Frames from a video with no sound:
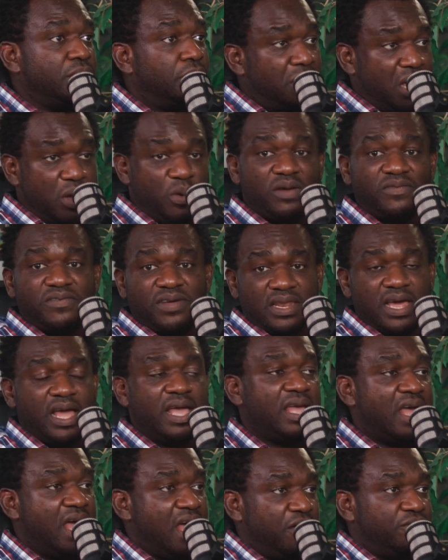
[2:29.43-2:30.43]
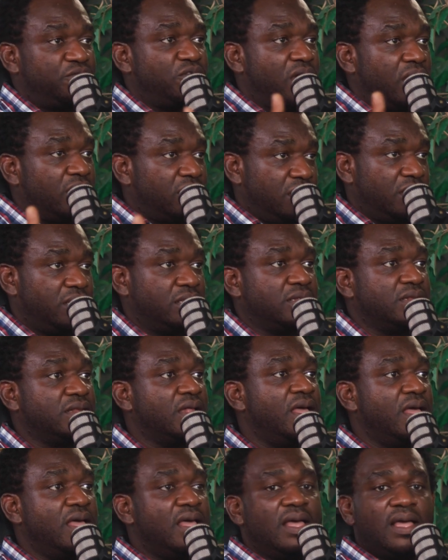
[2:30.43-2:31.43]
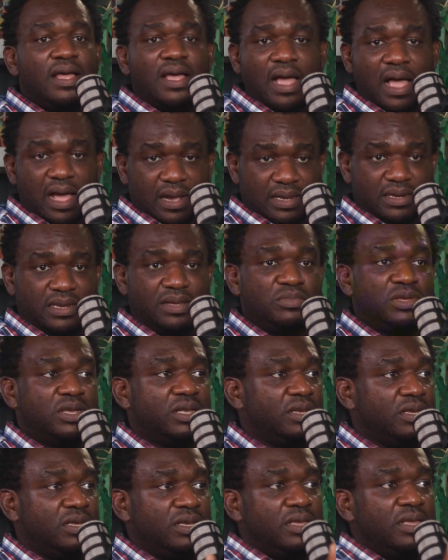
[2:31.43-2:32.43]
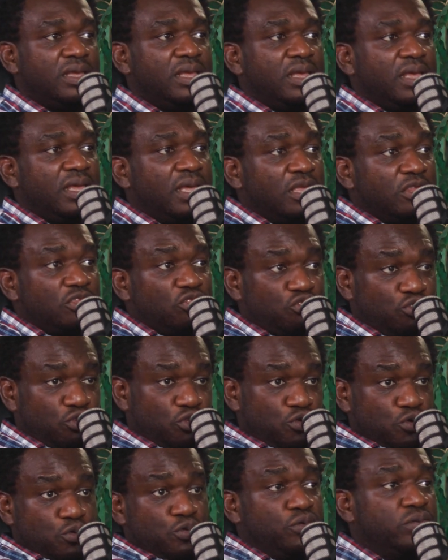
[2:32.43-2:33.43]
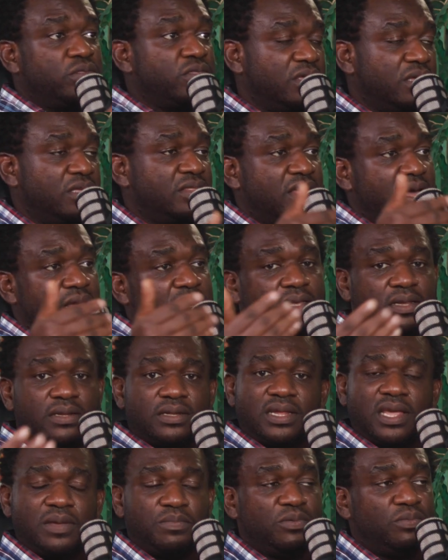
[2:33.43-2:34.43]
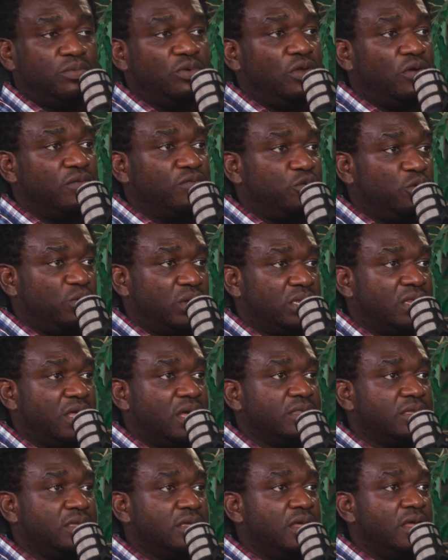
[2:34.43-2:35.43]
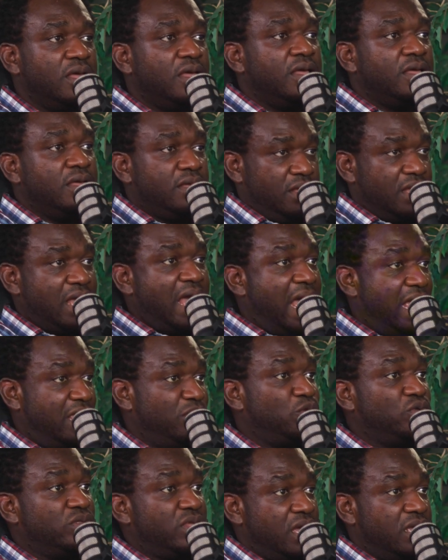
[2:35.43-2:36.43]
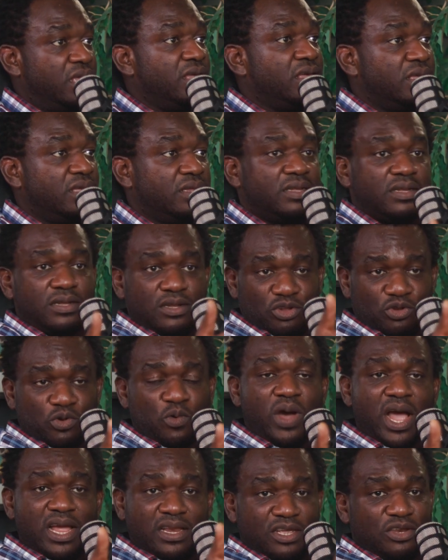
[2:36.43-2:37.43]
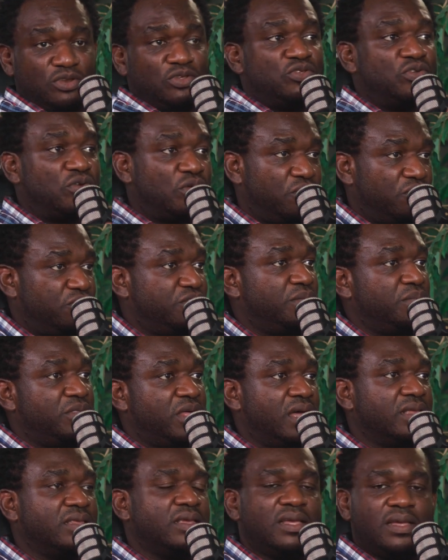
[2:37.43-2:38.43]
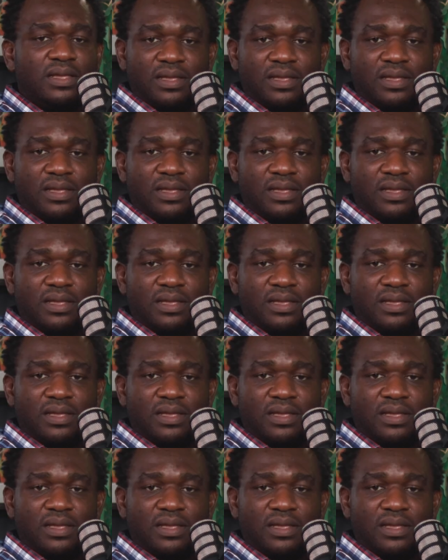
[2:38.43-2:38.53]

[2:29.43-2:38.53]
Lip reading: my wife and I, have for our kids. Academically, do you think that he's capable of doing that? I know that he is, so I need you to confirm that.